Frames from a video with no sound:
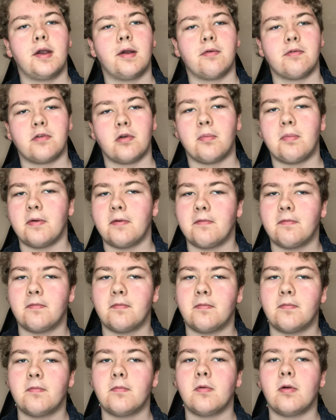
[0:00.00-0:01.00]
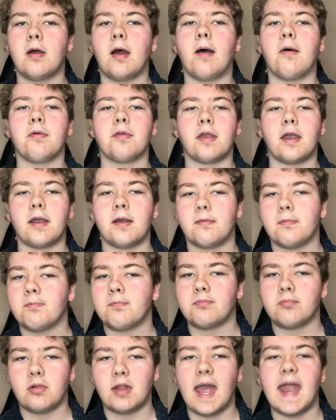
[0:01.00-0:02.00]
I was hoping, I was like
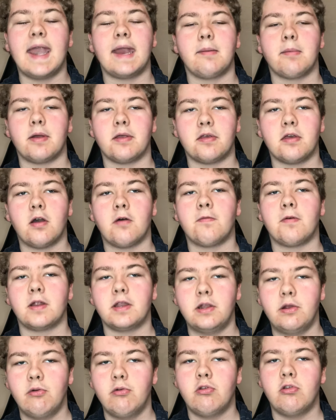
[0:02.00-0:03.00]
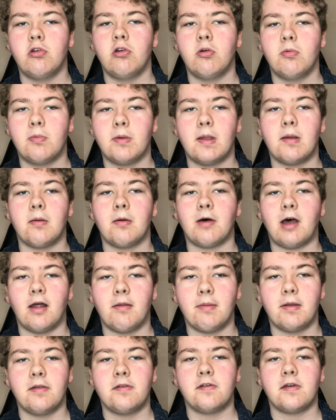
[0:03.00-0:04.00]
planning myself on YouTube and on
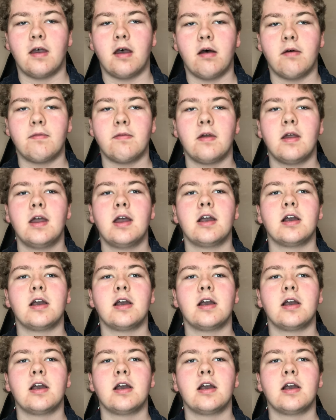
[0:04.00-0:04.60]
myself.